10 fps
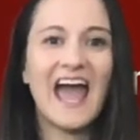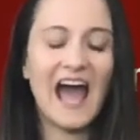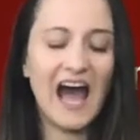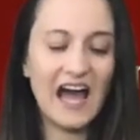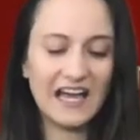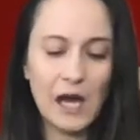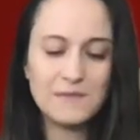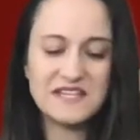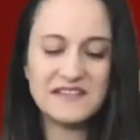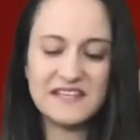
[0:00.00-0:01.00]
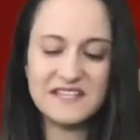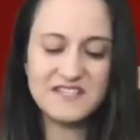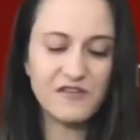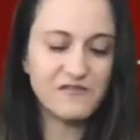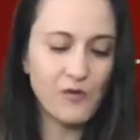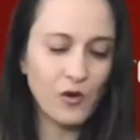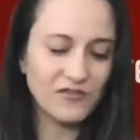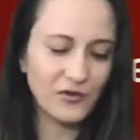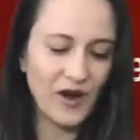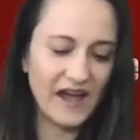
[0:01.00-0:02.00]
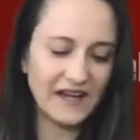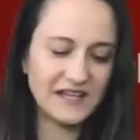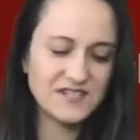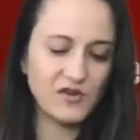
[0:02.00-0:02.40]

Uh, it comes in these four varieties.